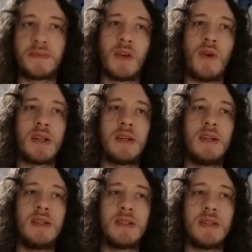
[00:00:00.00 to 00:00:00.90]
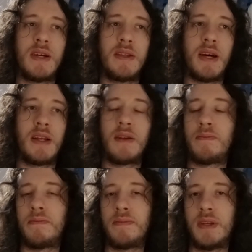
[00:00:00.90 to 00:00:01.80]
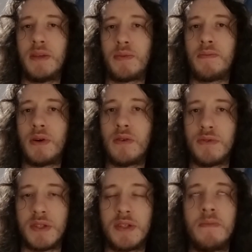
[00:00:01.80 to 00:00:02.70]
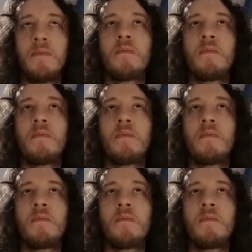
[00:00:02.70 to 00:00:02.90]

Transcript: What is that it proposes?